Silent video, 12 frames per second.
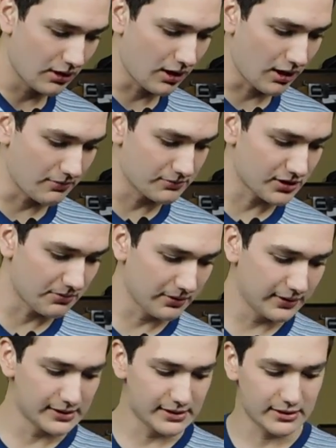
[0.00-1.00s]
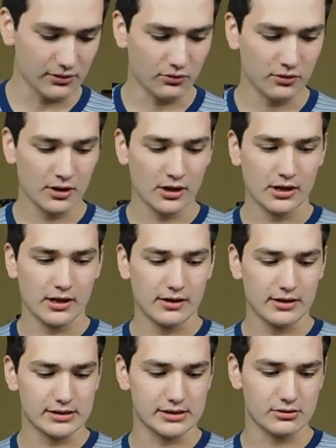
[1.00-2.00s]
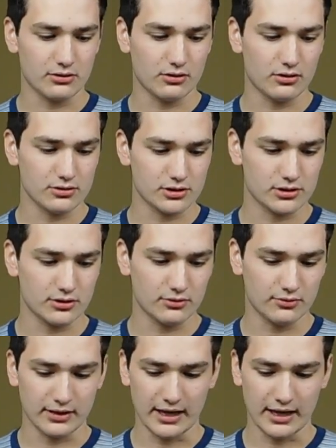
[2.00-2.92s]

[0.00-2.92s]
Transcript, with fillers: Um, so I believe this is the this is also